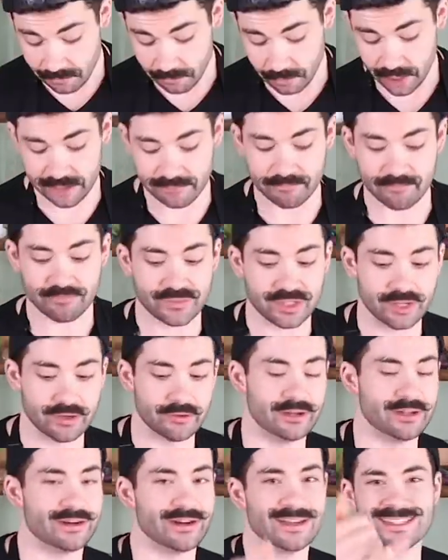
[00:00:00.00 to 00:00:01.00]
but you
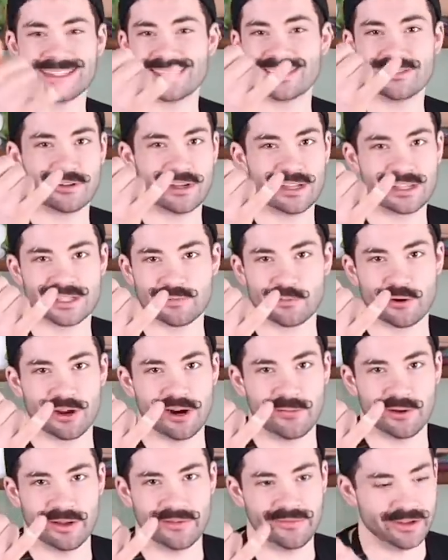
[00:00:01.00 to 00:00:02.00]
know what? I still got
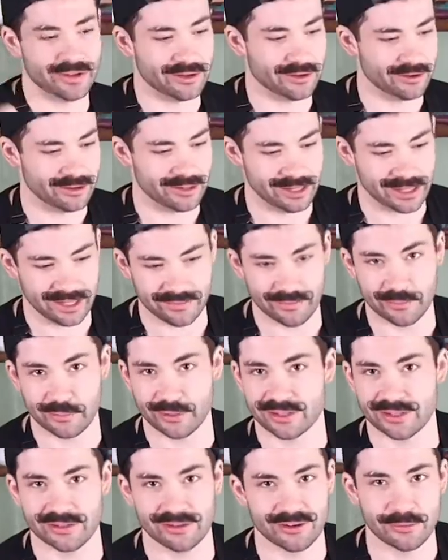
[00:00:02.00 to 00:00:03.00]
spread on my finger, even
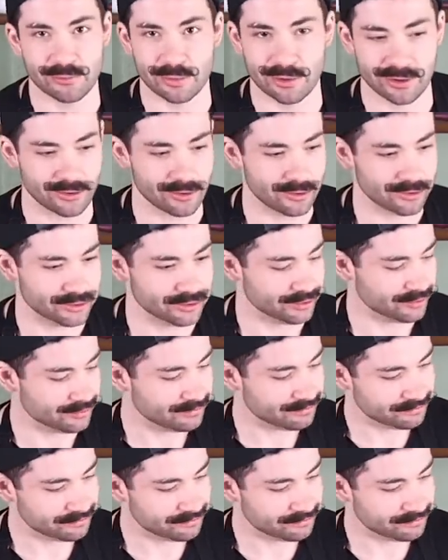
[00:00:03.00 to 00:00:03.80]
with the little burger holder.